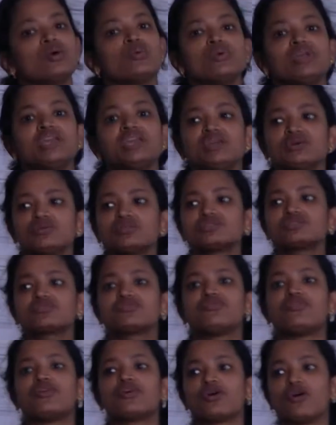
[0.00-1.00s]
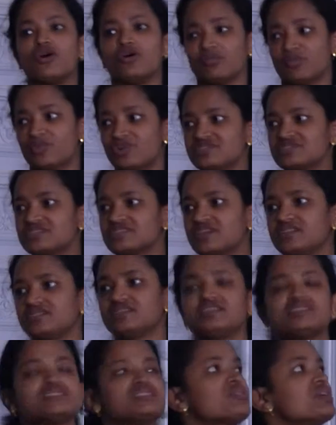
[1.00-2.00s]
We used 4 hormones,
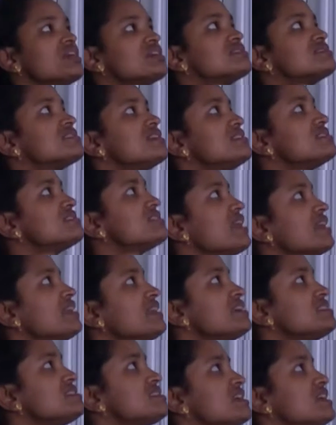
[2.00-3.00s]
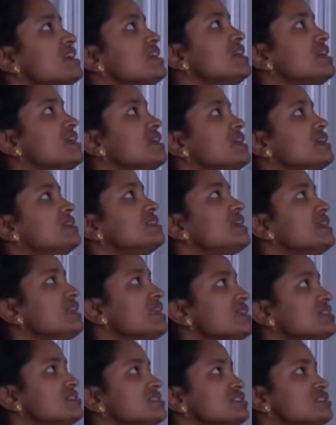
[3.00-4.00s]
and these were salicylate,
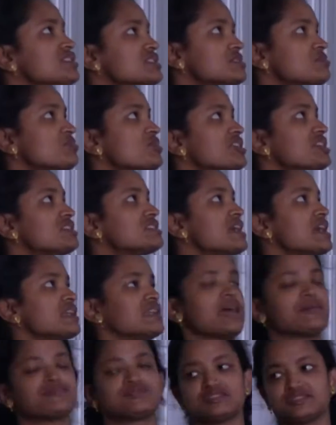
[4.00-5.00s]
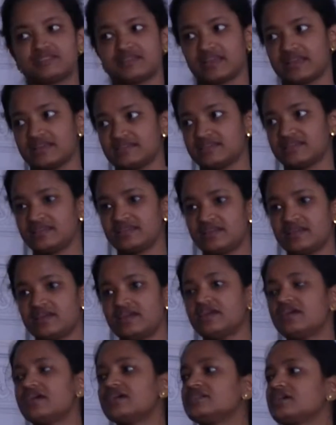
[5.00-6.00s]
ethylene, jasmonate, and abscisic acid.
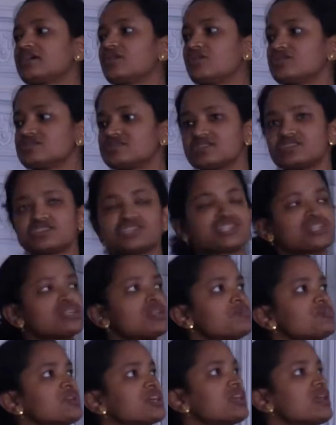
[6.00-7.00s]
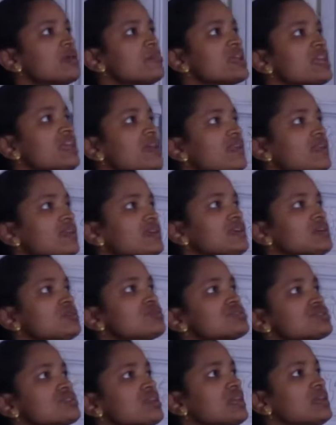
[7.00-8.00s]
The concentration of the chemical
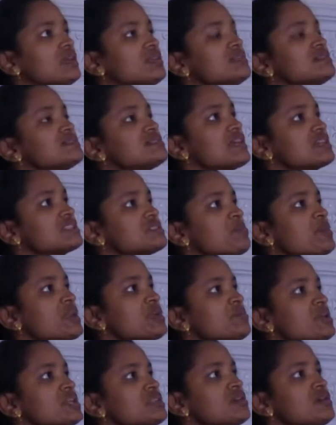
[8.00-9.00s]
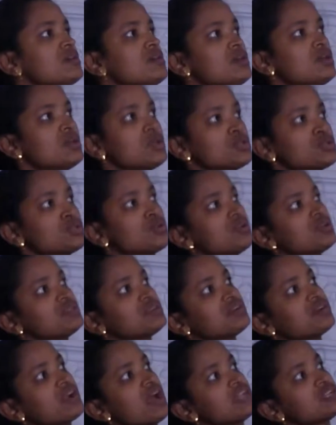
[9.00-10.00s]
used in this experiment shown on
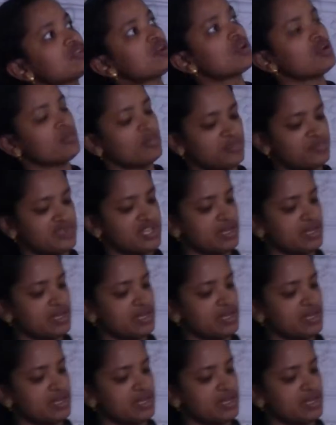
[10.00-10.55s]
the right column of